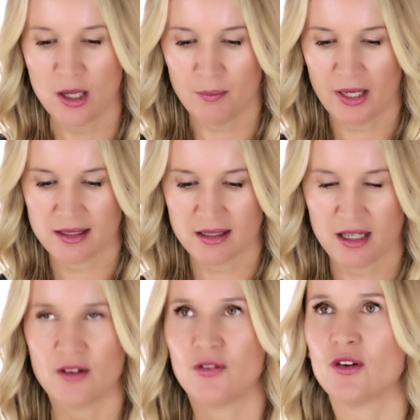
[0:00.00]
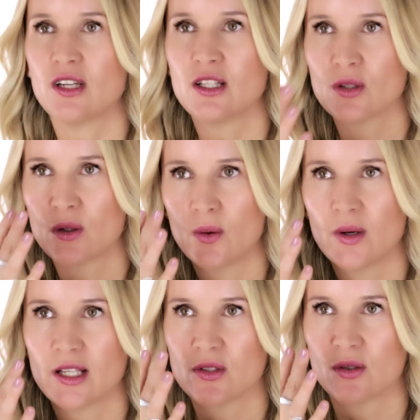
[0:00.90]
But if you need to go
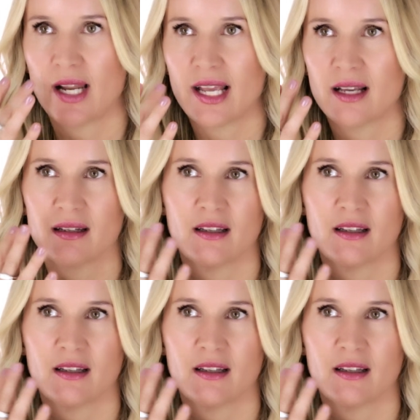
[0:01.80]
into, like,